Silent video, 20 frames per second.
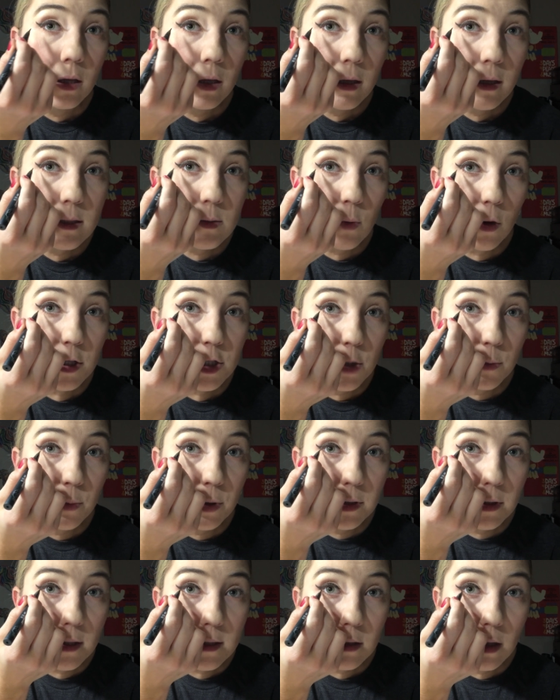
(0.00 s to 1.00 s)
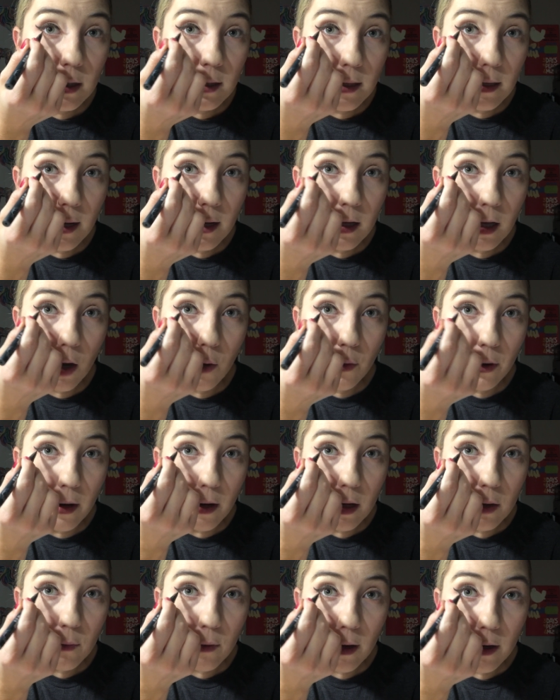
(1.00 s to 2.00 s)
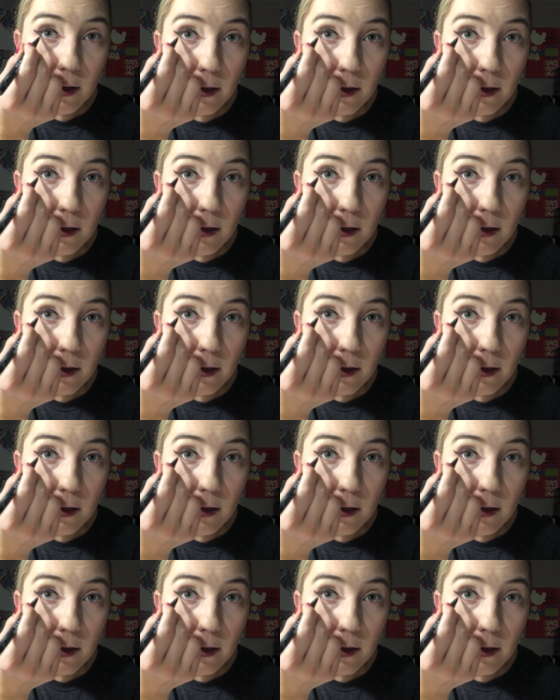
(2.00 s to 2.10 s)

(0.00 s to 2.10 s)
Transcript: Because once you put this on, it ain't going anywhere,